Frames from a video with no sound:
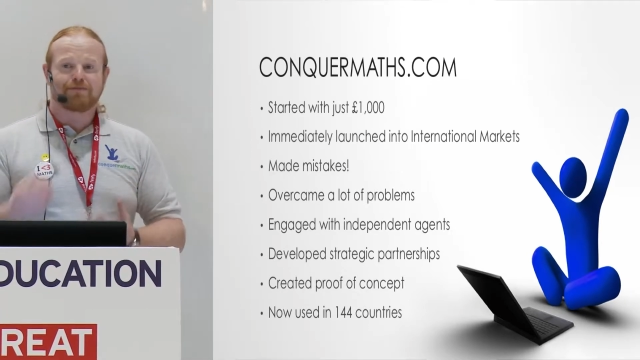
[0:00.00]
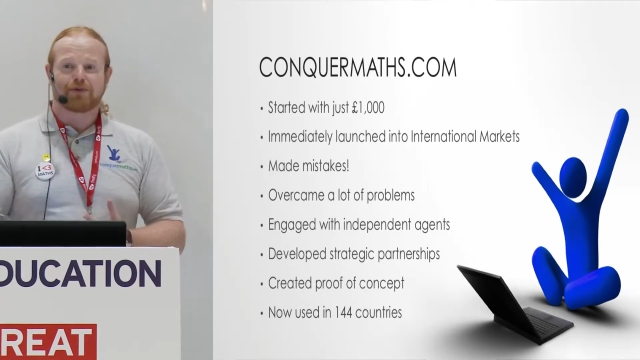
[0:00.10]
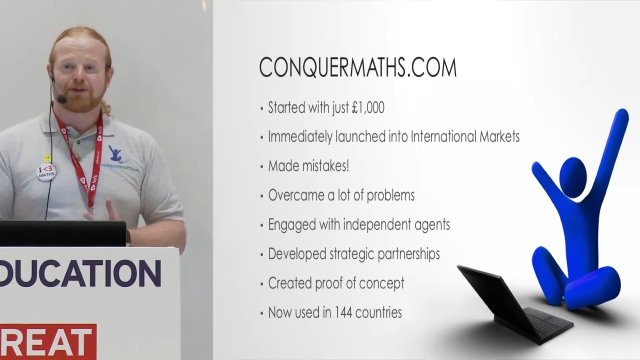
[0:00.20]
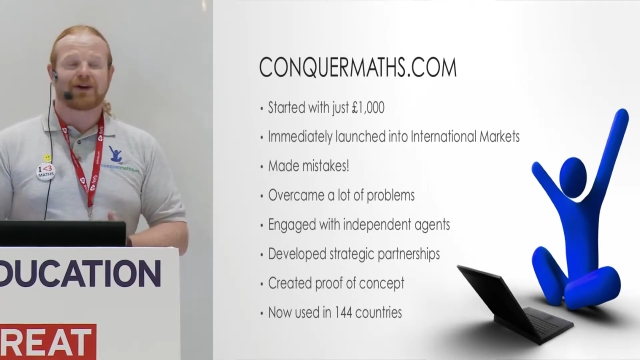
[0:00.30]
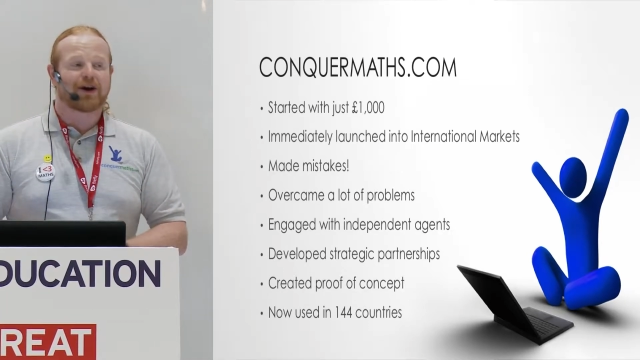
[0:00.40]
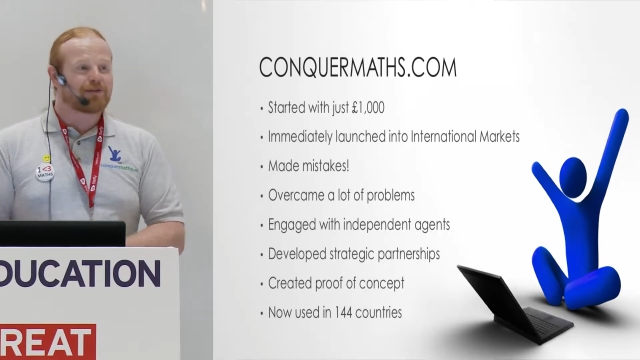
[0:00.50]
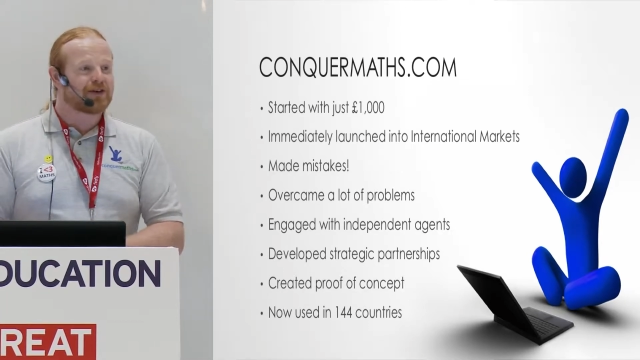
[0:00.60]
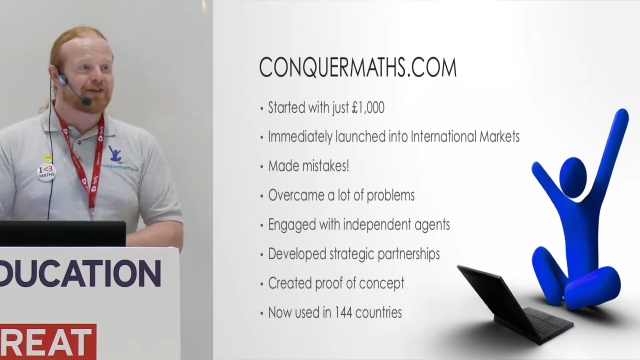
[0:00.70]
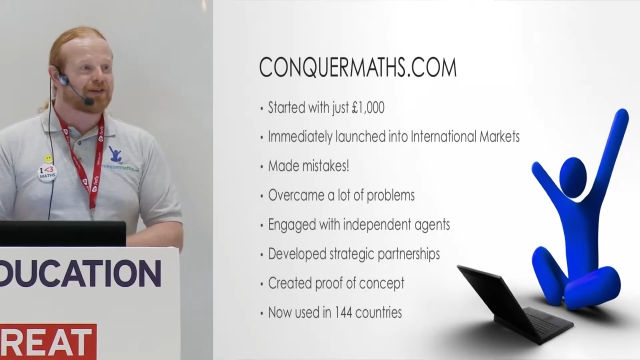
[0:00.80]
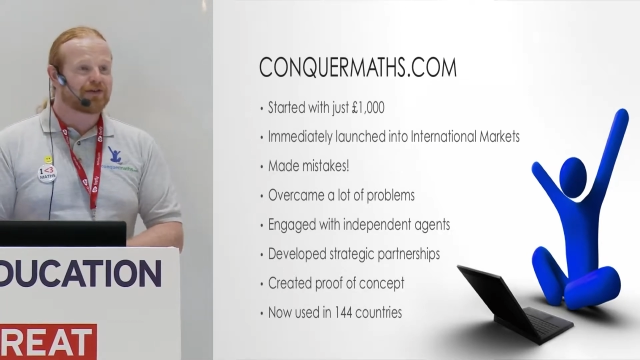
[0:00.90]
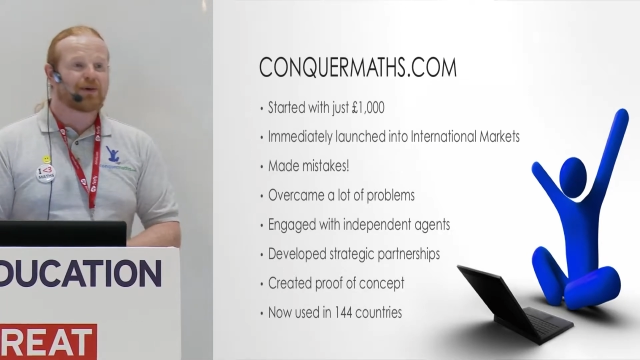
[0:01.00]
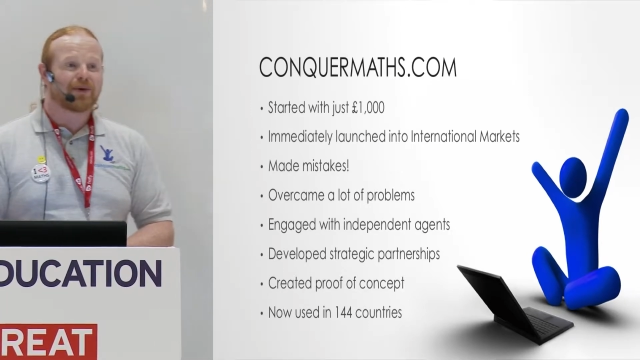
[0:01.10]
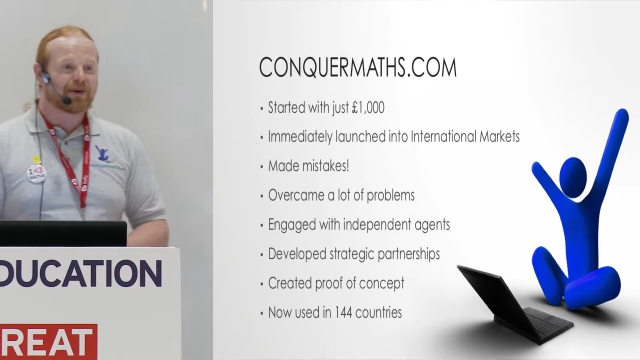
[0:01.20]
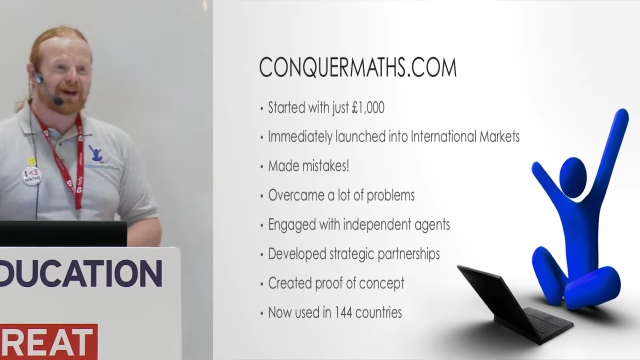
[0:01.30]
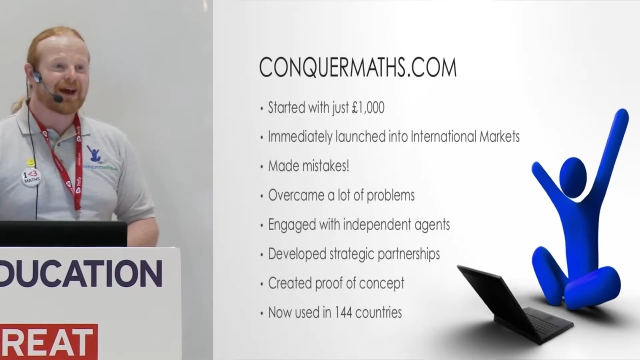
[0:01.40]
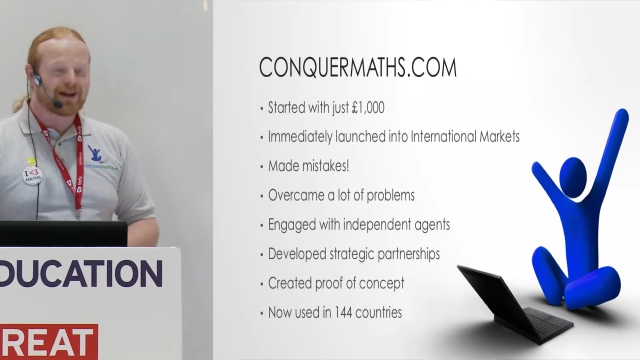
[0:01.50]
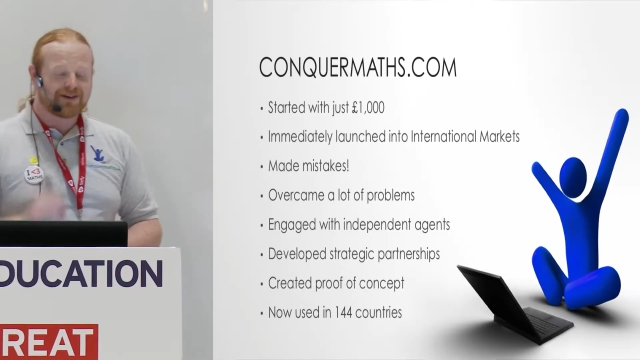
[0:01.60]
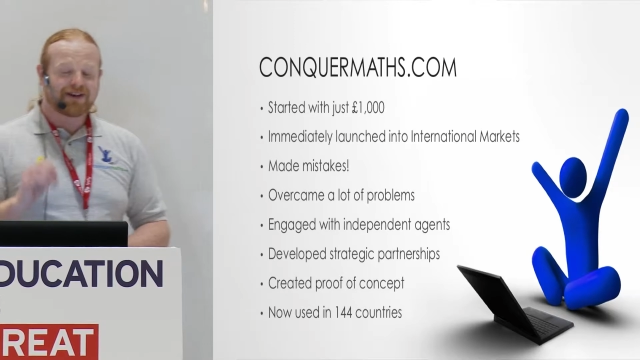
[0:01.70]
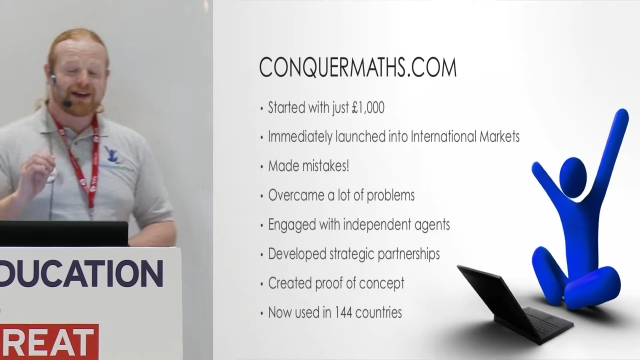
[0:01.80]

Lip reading: pushing our business forward, and